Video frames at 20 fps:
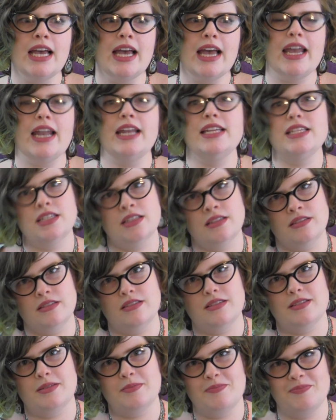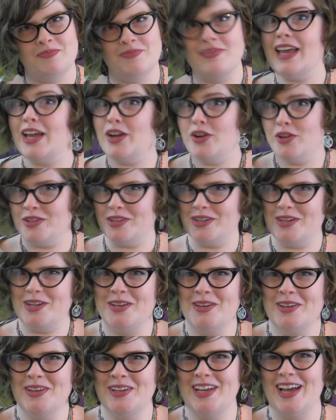And I didn't. I couldn't.
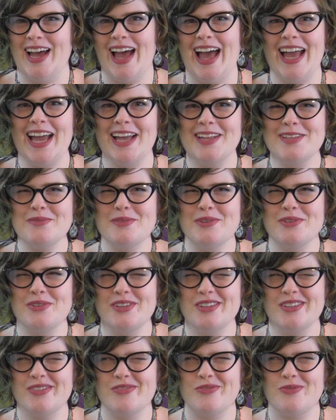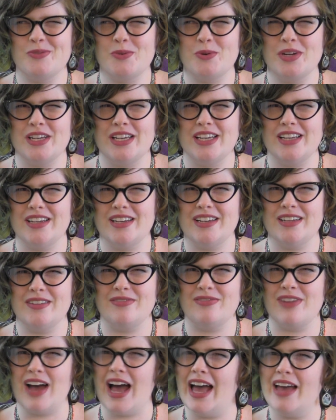I got to
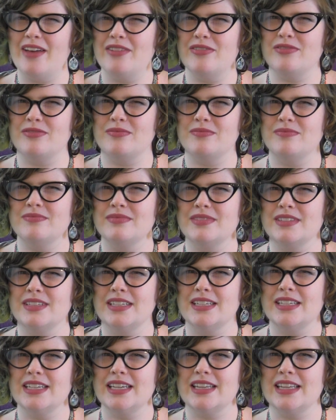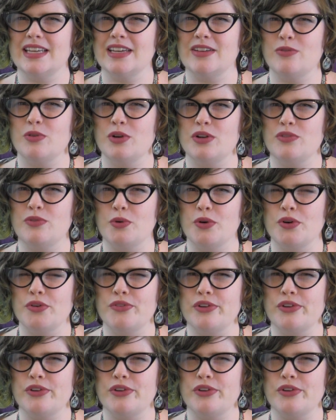145, I think 44 or